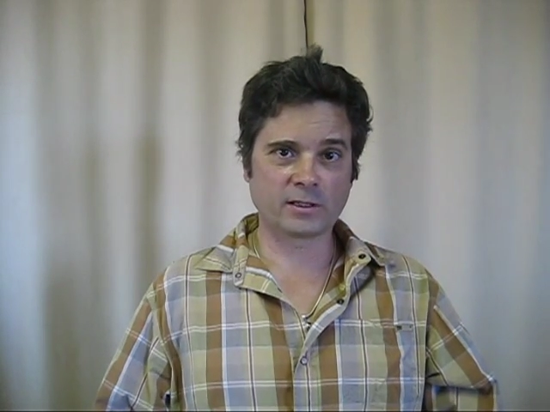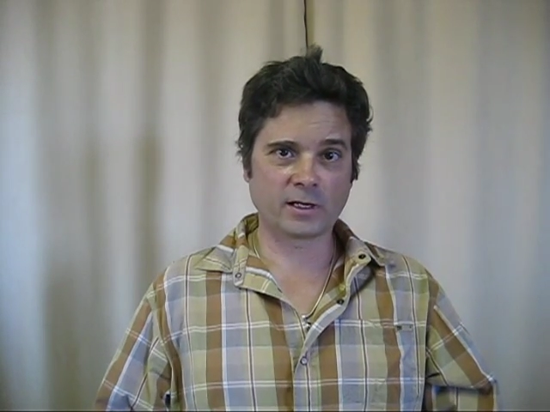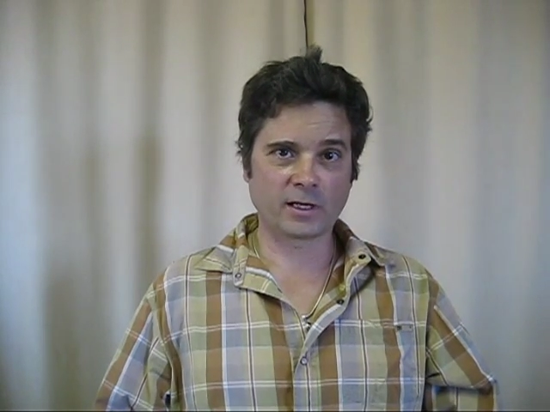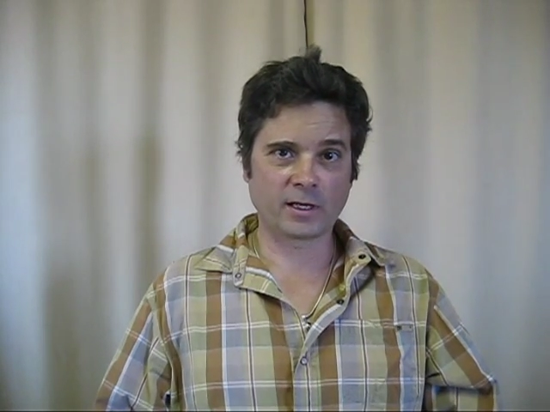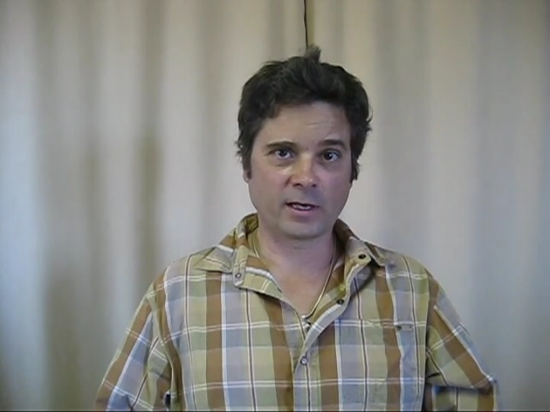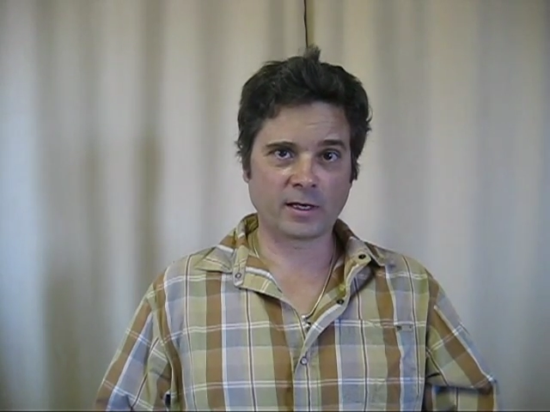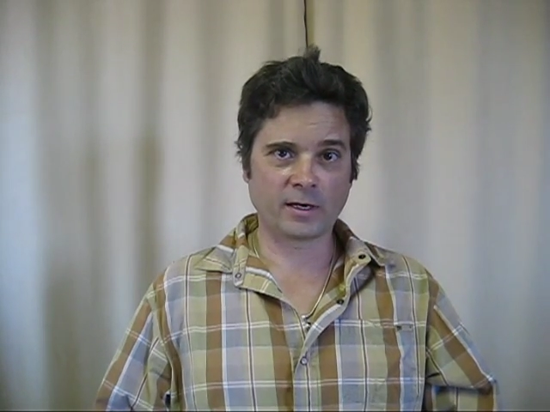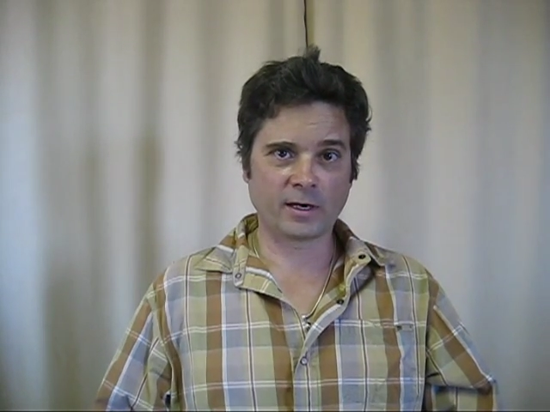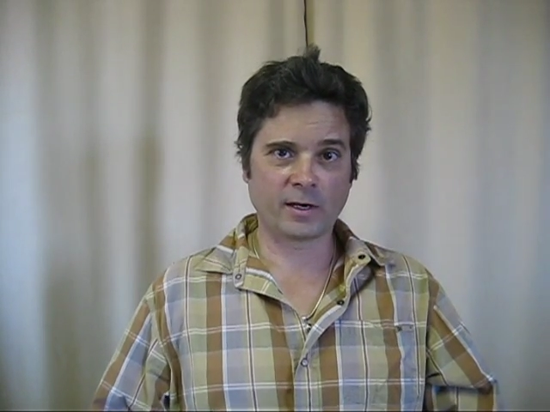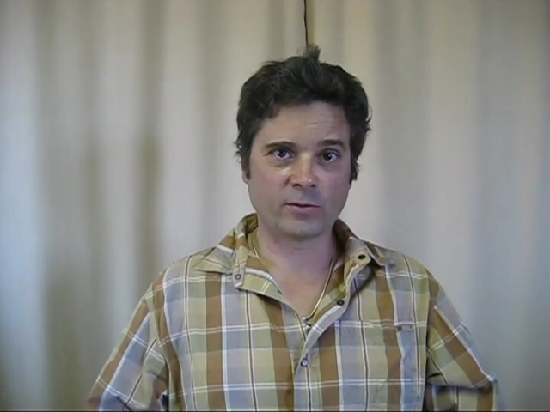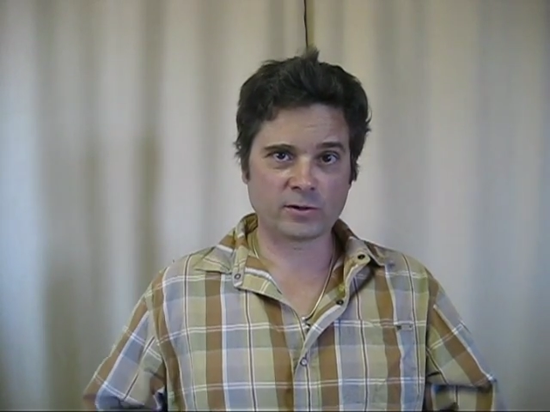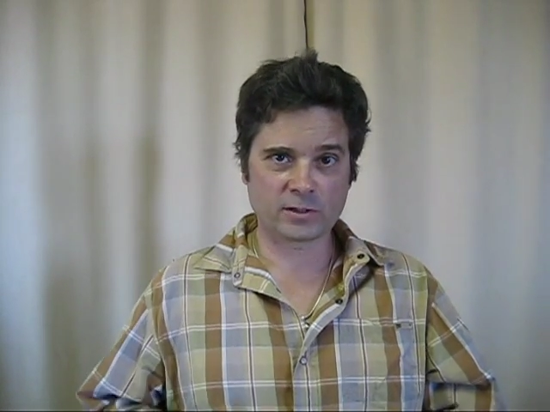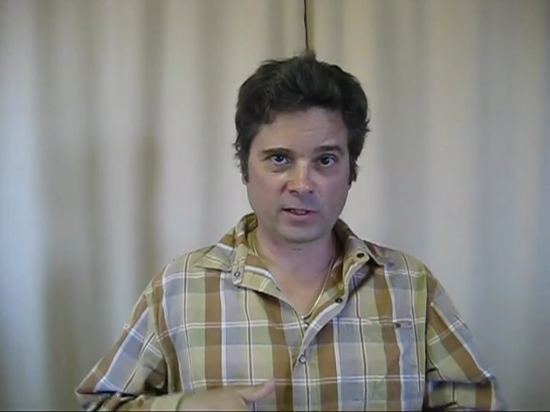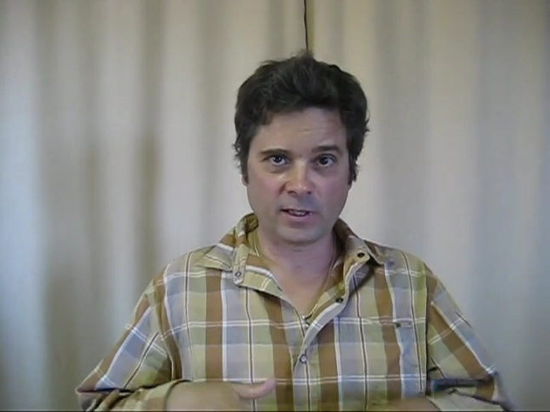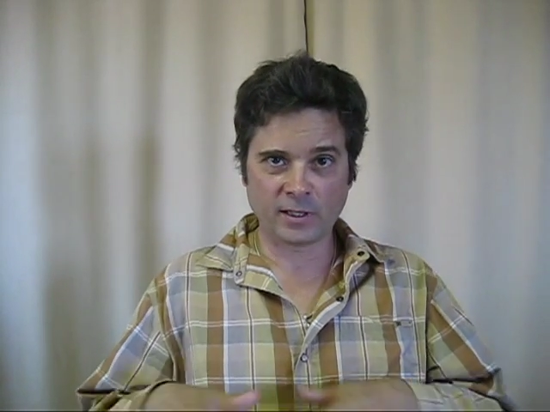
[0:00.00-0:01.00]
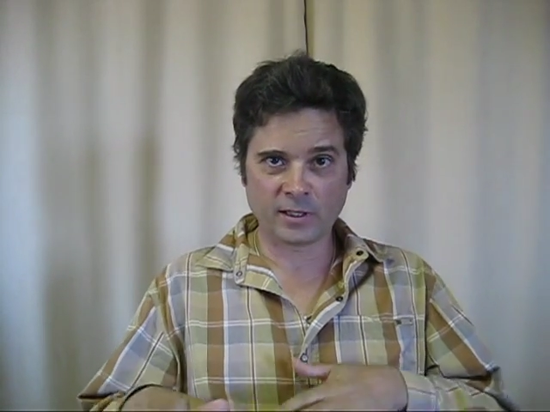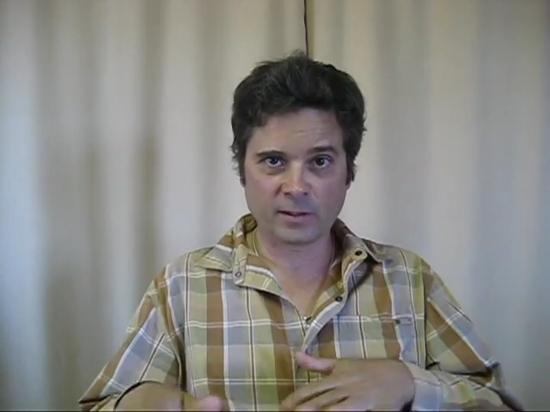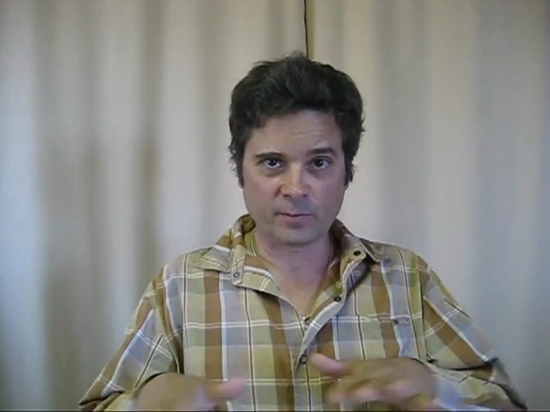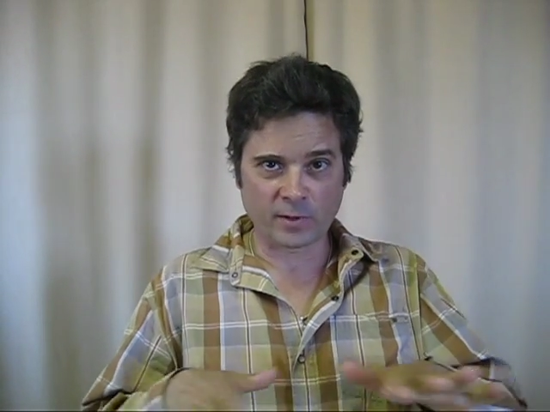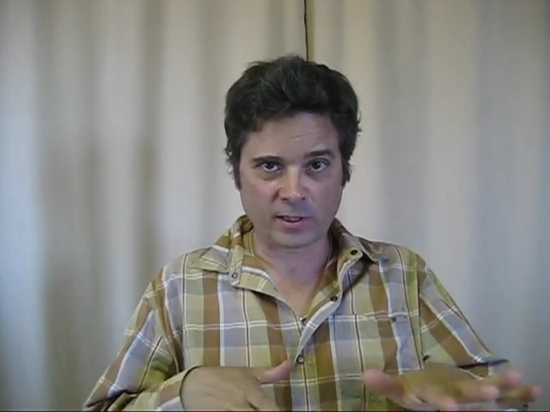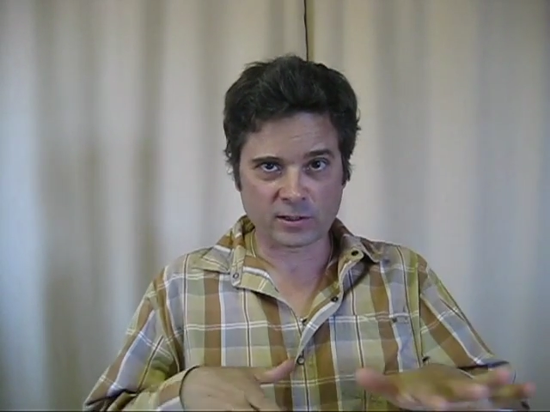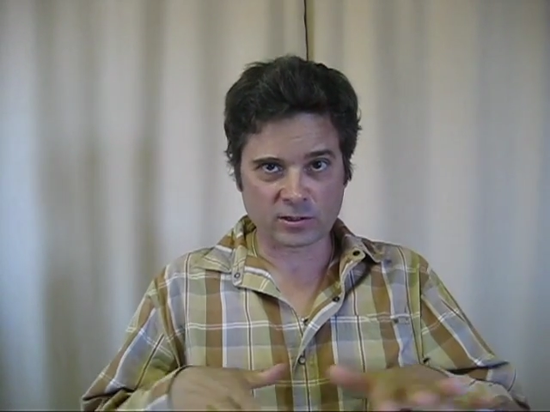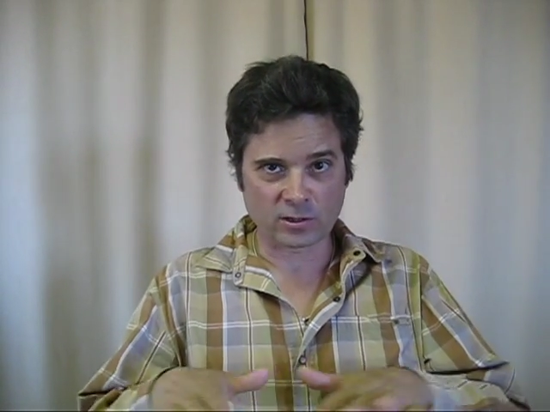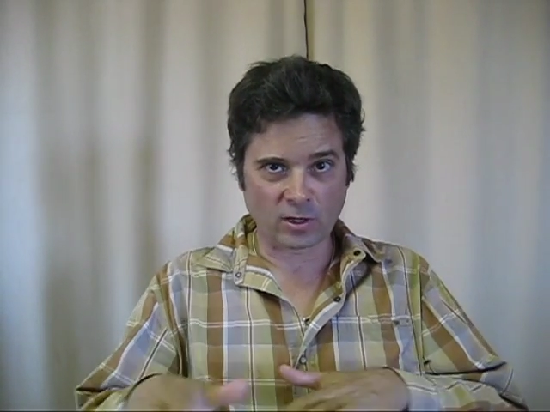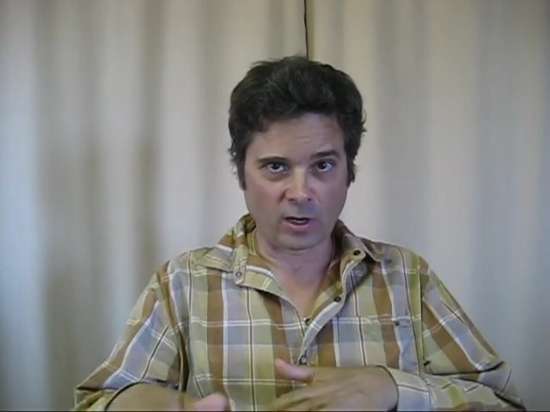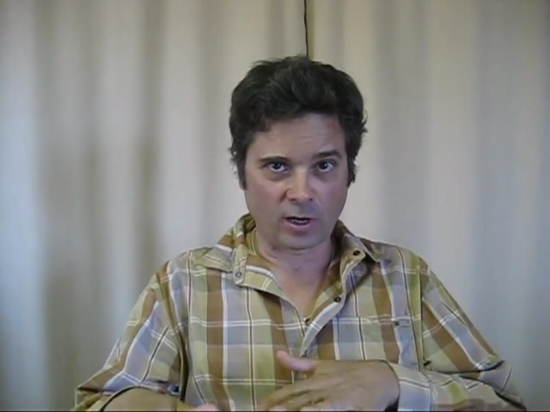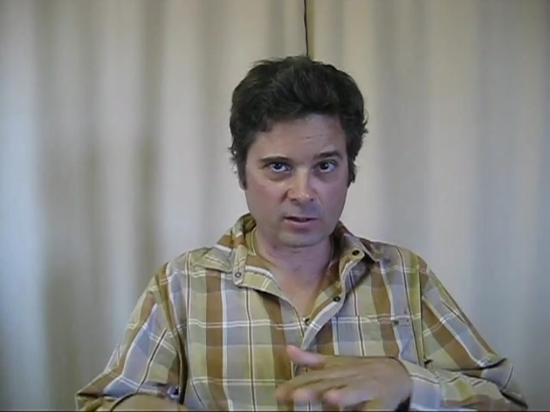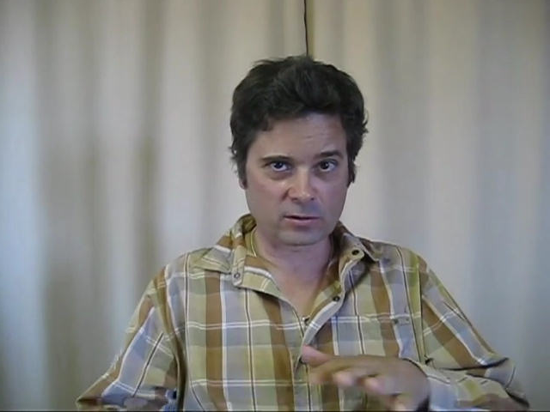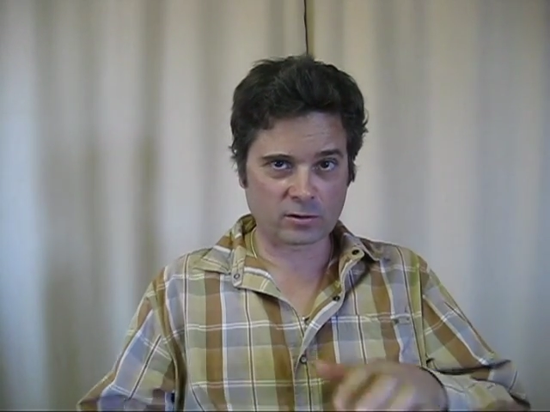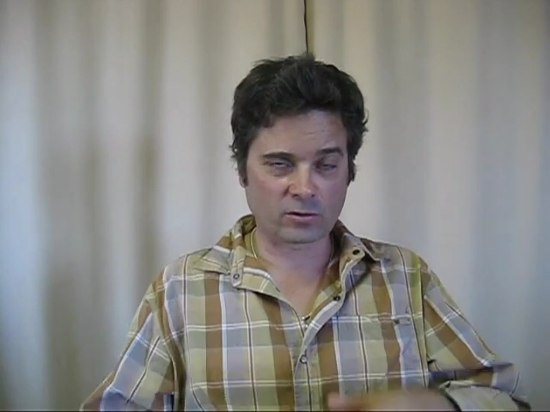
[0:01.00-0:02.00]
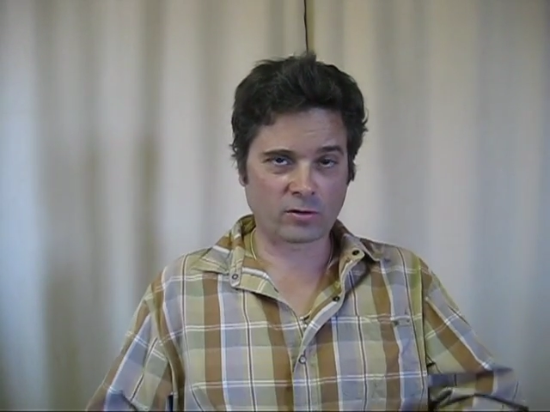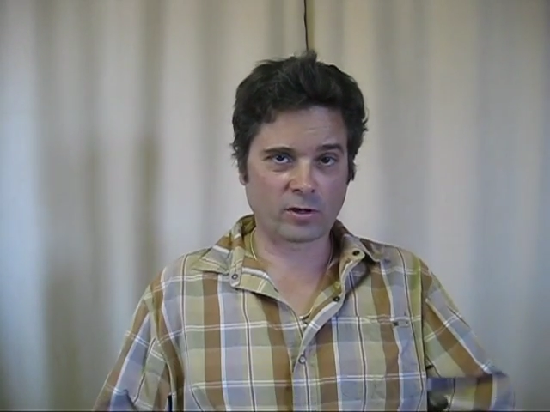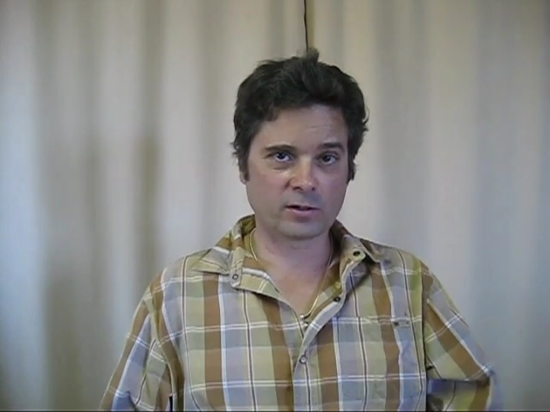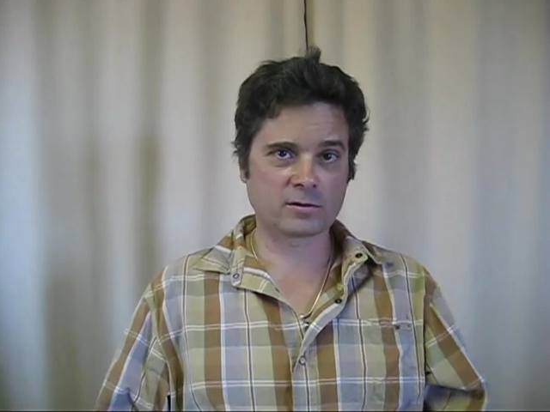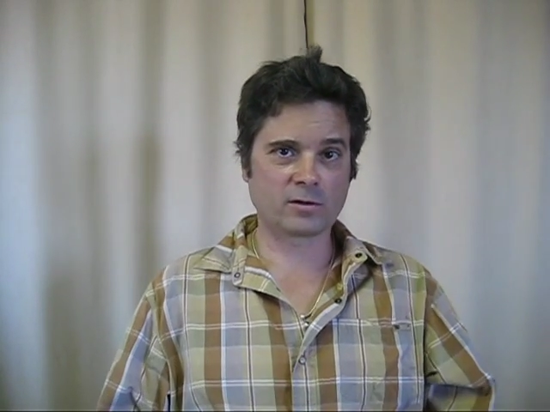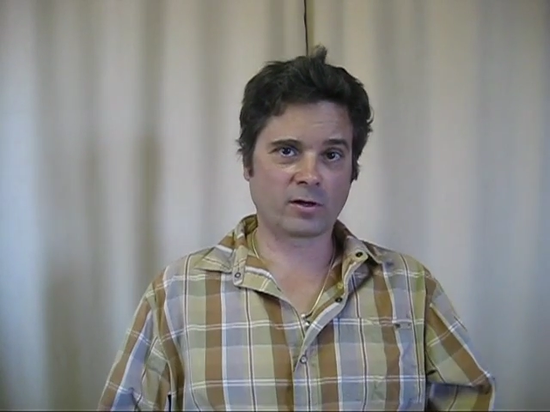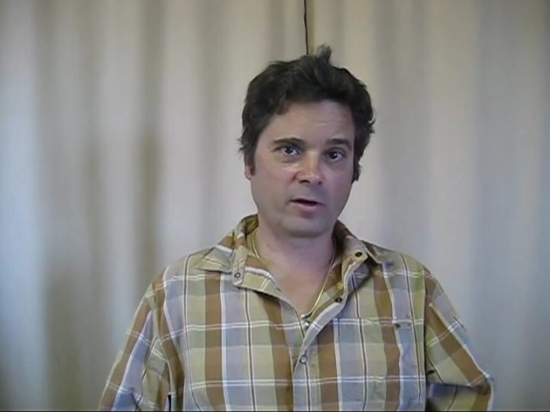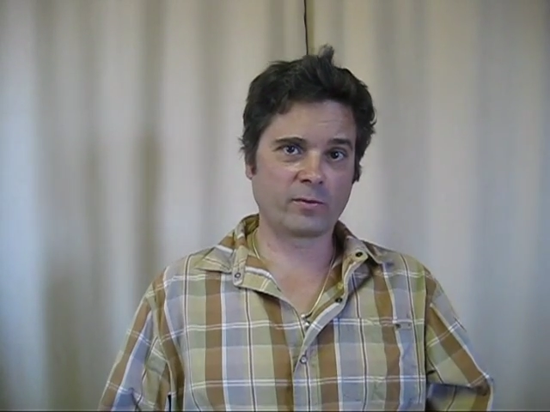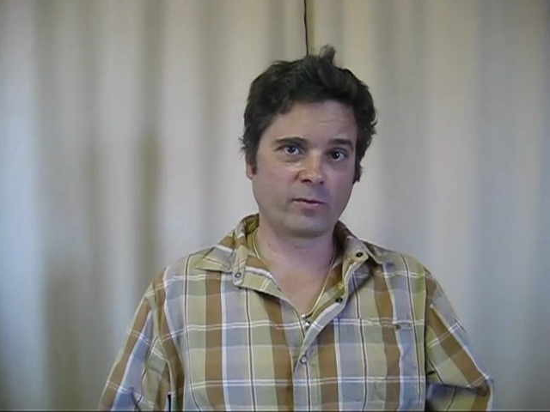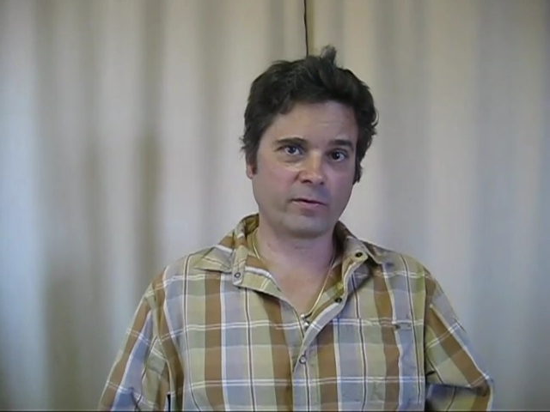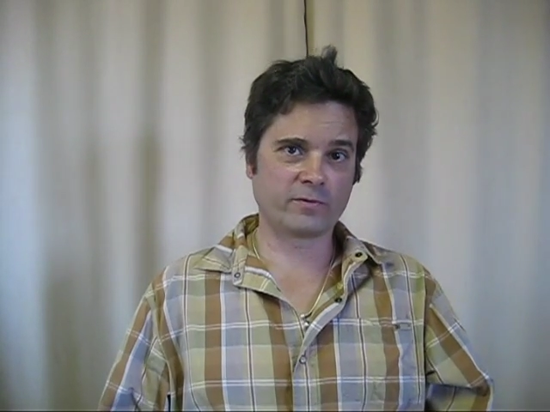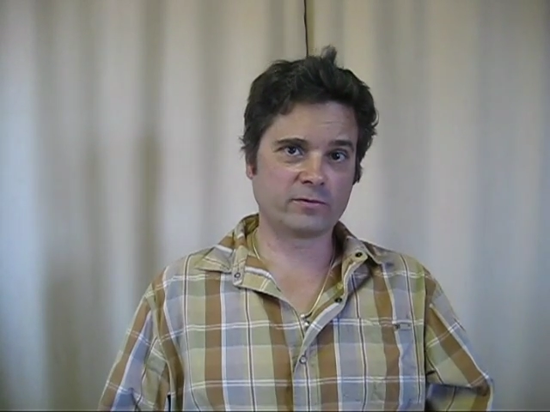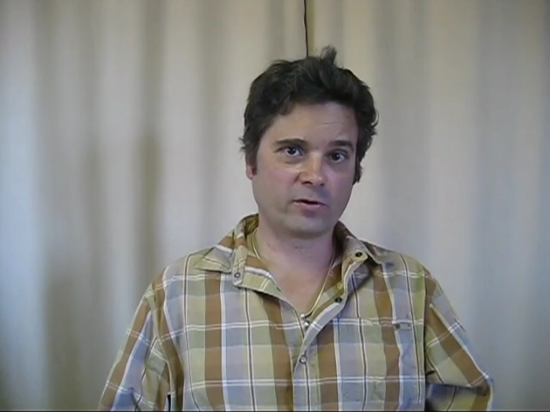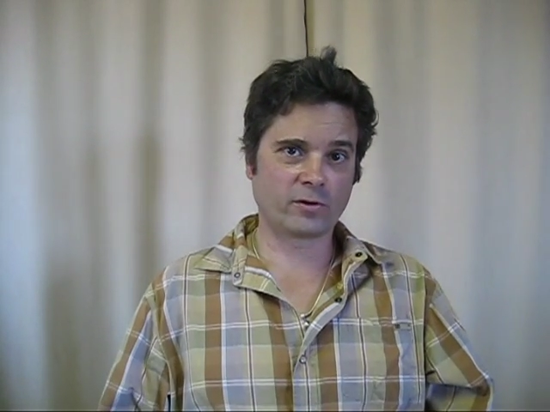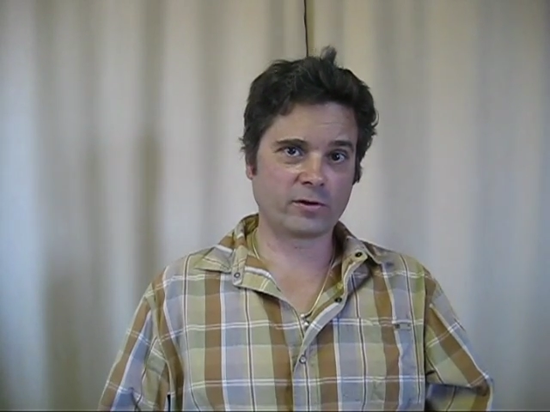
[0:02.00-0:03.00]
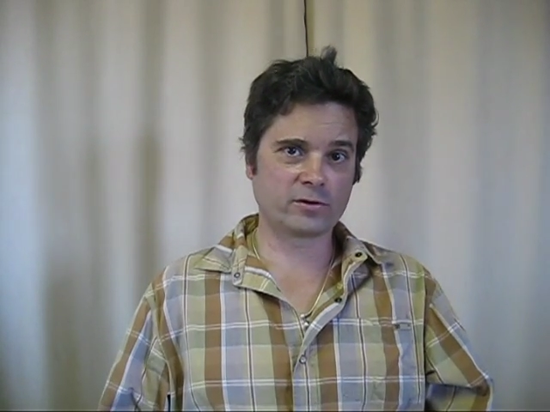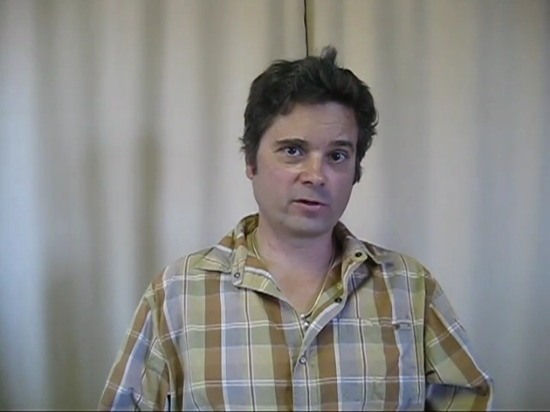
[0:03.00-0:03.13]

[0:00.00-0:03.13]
again and i was skiing in my socks across the hardwood floors